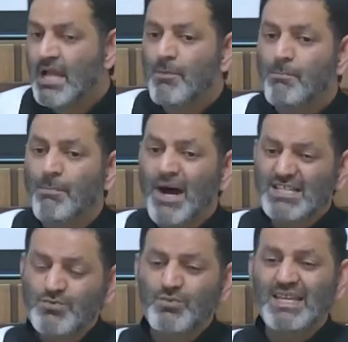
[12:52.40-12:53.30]

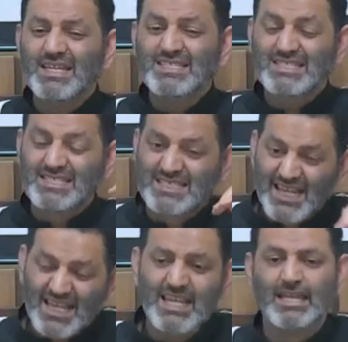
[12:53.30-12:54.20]
But we
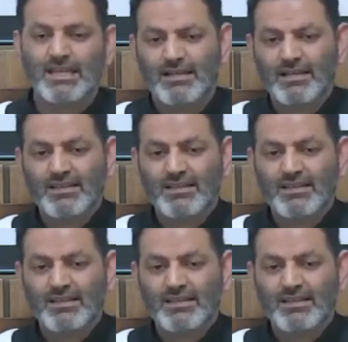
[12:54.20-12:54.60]
see